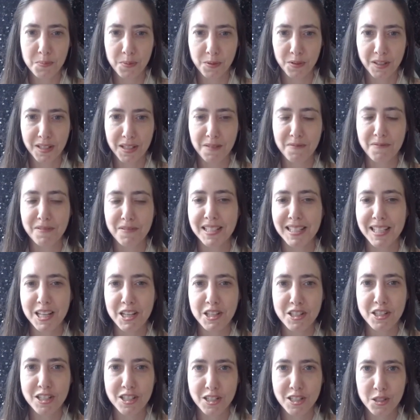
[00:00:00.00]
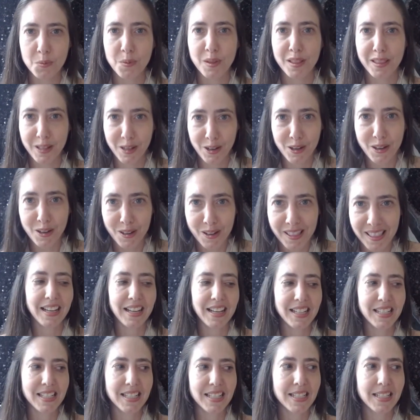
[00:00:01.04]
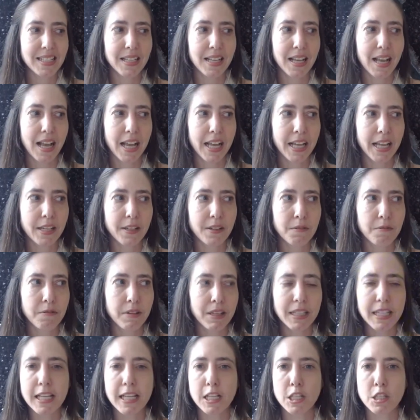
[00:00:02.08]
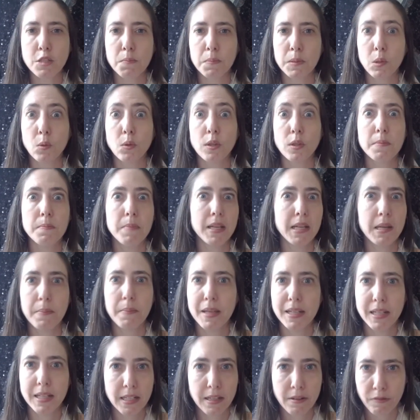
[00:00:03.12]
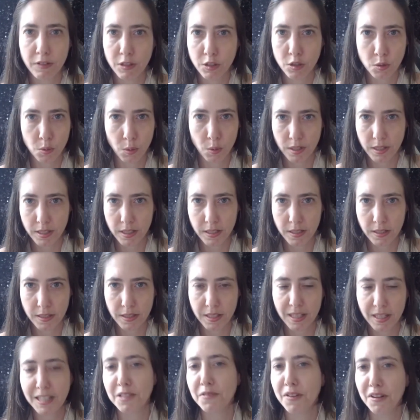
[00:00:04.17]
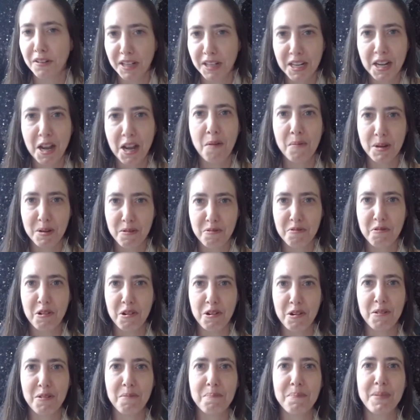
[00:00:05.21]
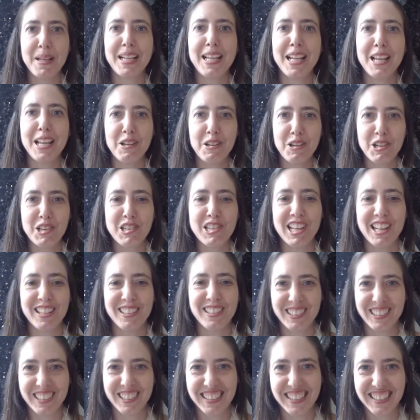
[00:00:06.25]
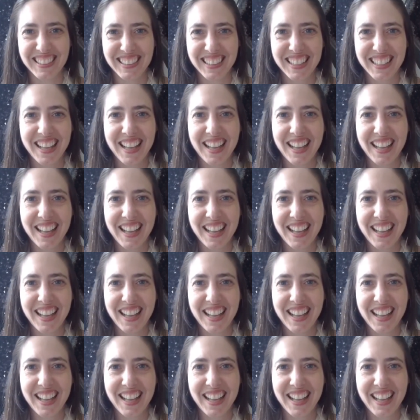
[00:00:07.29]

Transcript: book, Conversations with the Earth, I really explored many different sources. It's very common for beginner channelers.